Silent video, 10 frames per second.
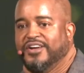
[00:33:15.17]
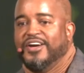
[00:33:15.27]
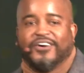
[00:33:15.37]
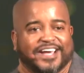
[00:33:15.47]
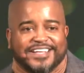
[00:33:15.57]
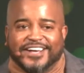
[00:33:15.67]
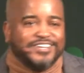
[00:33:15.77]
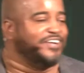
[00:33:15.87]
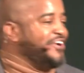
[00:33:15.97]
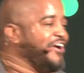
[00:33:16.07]
Okay, y'all,
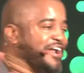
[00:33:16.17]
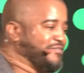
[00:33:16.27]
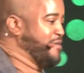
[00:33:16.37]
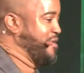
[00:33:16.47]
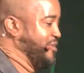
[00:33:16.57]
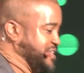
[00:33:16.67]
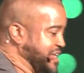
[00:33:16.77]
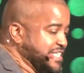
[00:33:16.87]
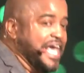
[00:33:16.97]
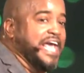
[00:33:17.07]
y'all, y'all got to grab a hold to
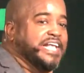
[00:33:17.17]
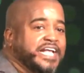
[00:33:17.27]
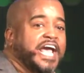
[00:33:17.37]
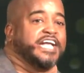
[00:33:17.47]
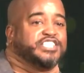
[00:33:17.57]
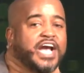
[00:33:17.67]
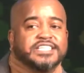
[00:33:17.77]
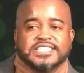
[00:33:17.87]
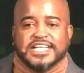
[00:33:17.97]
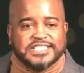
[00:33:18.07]
this. Yeah,
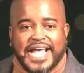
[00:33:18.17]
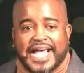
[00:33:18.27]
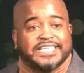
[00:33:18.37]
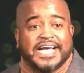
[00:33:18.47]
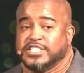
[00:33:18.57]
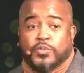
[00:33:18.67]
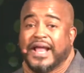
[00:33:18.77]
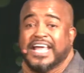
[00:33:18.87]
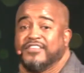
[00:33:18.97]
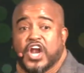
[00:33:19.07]
Jesus is saying, this
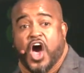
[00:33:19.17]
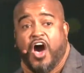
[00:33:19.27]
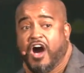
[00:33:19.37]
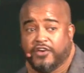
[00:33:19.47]
wasn't even hard